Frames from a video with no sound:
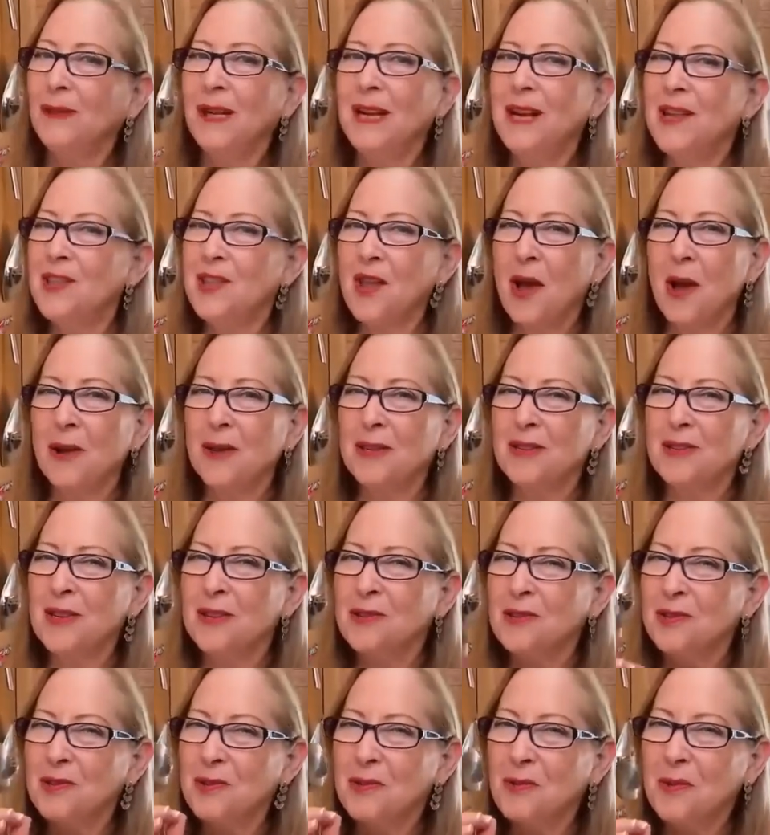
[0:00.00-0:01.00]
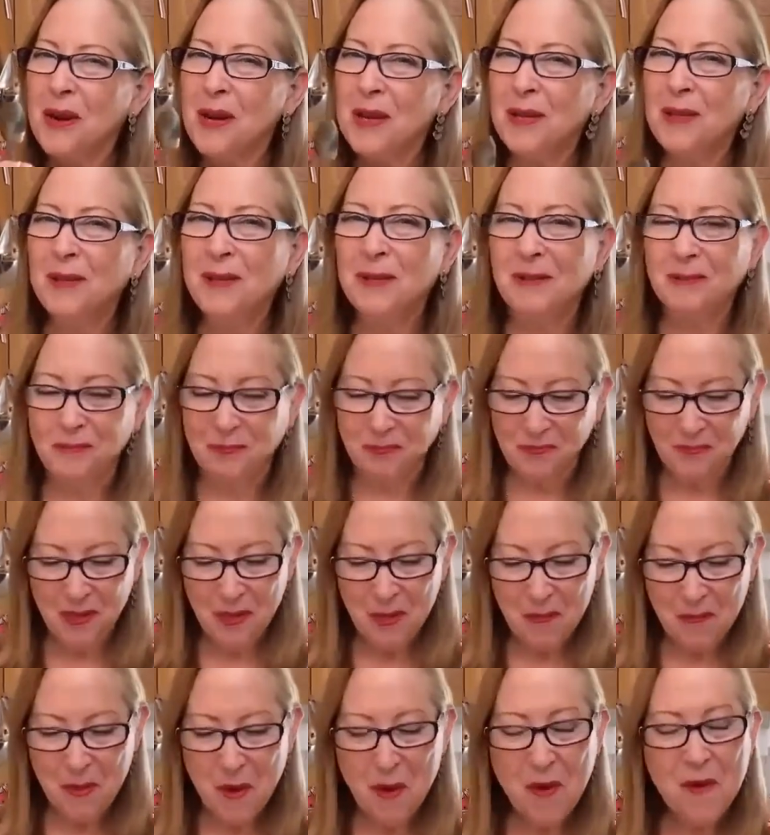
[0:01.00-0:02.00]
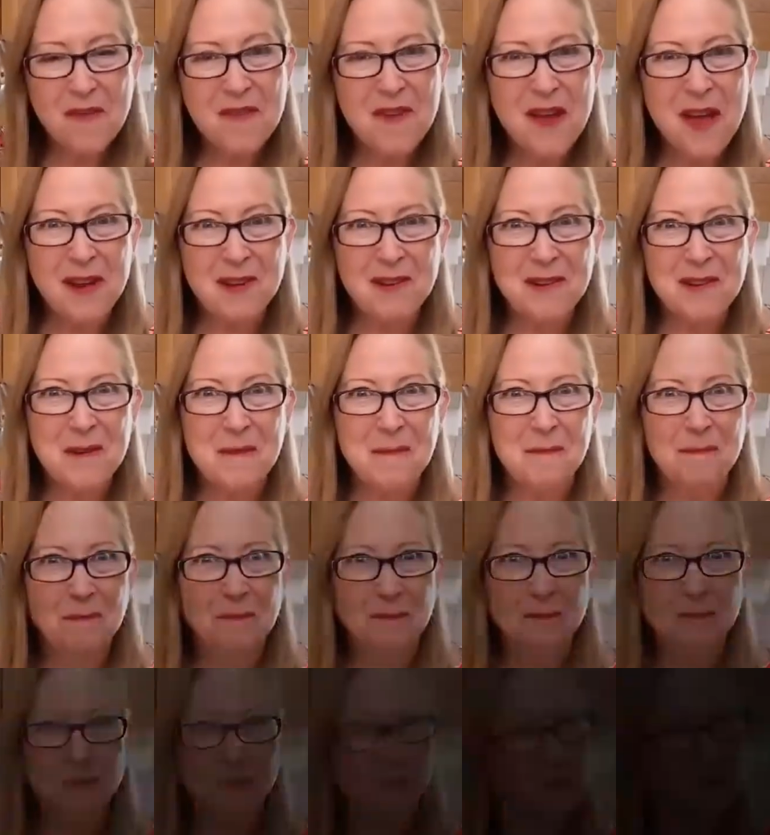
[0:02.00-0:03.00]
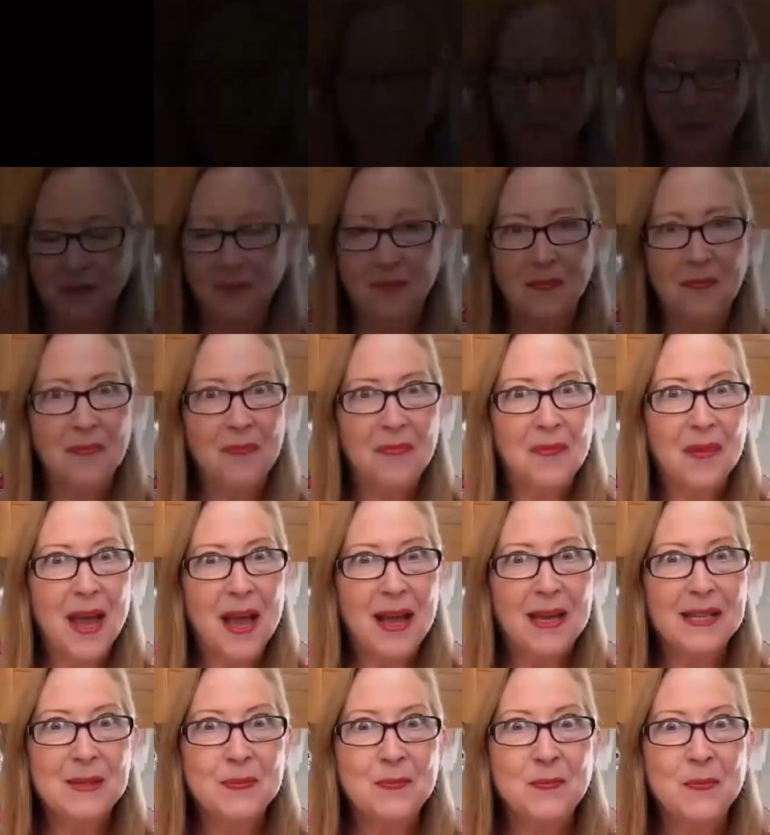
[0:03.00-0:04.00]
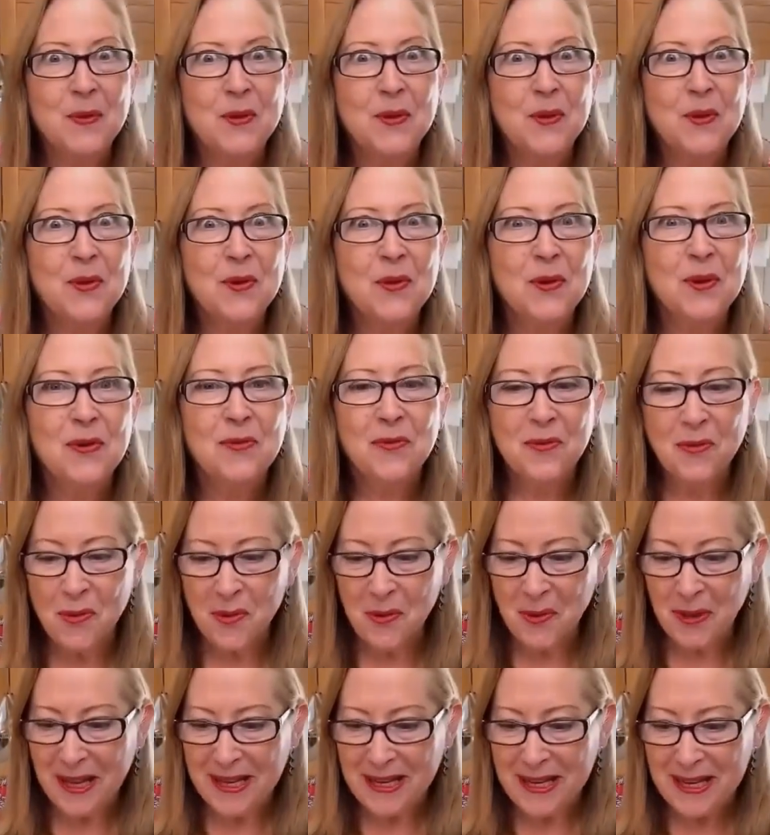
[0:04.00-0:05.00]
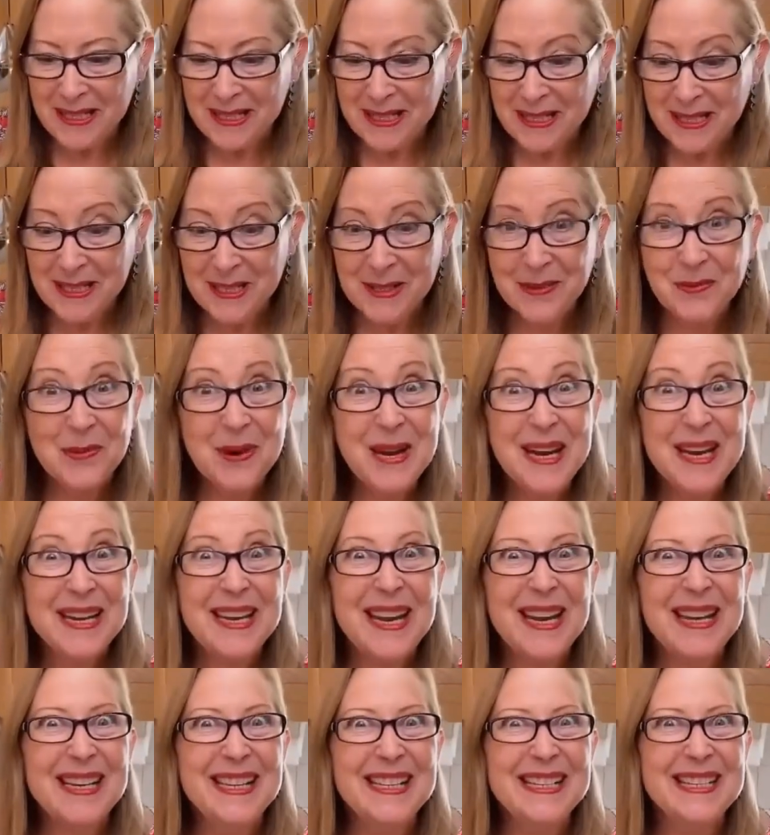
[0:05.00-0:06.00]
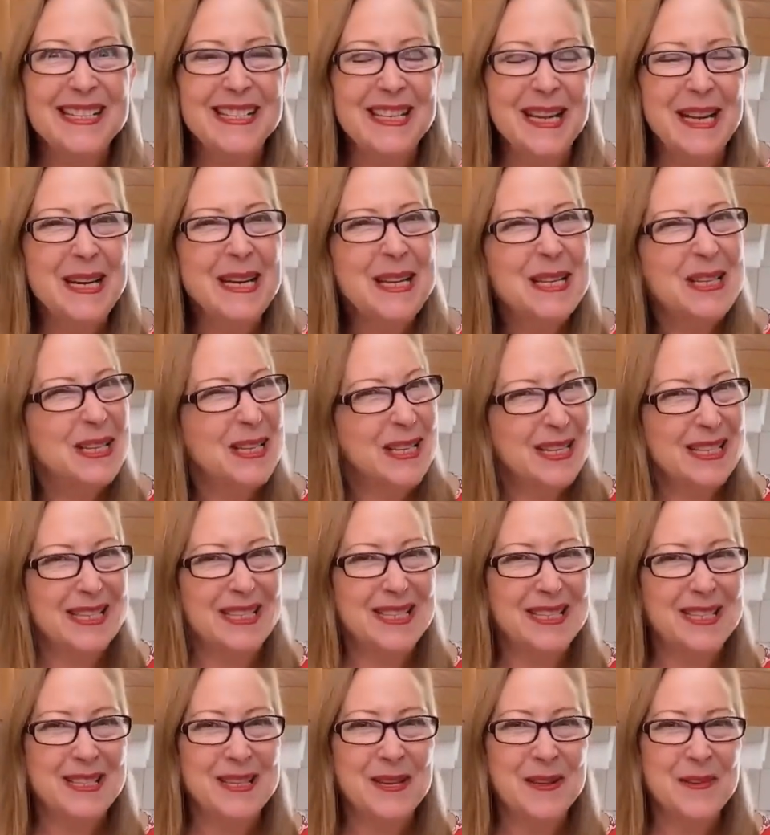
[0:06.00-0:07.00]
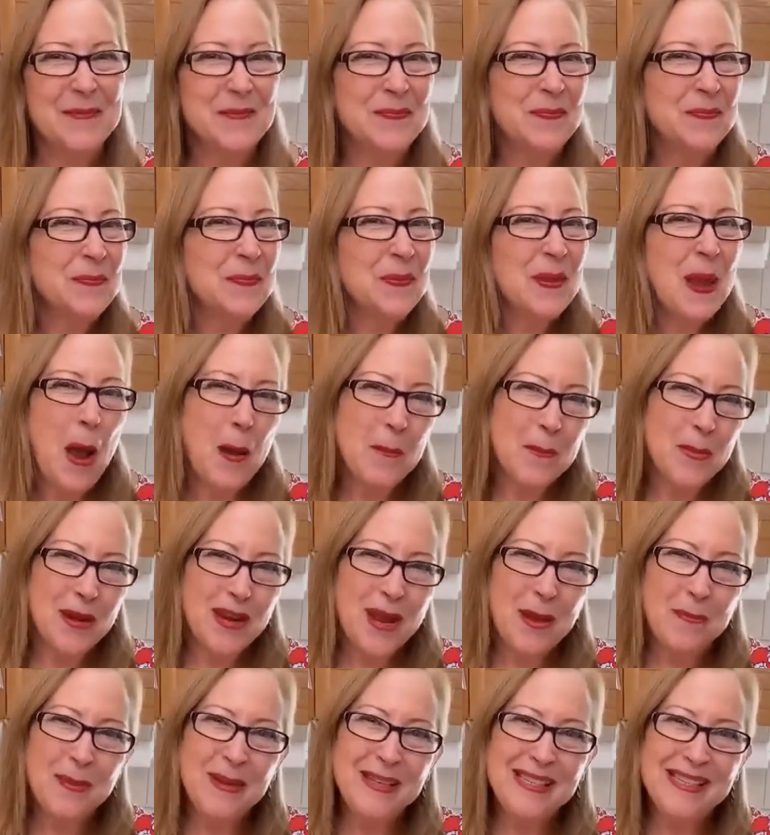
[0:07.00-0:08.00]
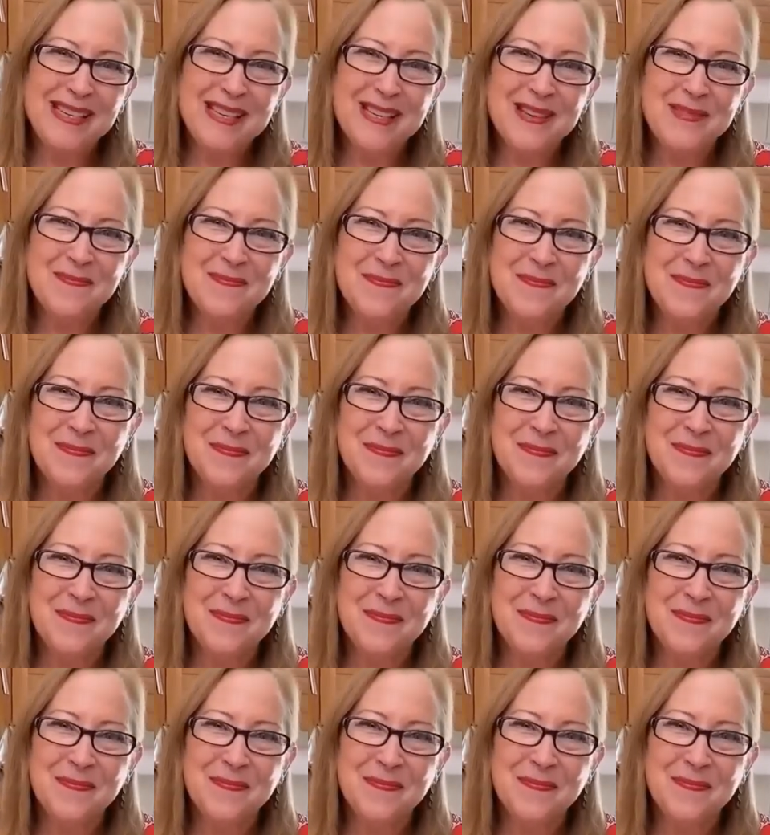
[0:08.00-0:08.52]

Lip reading: Really nice and sweet. Perfect. It's beautiful, and it's sweet, and it's delicious. Bon appétit.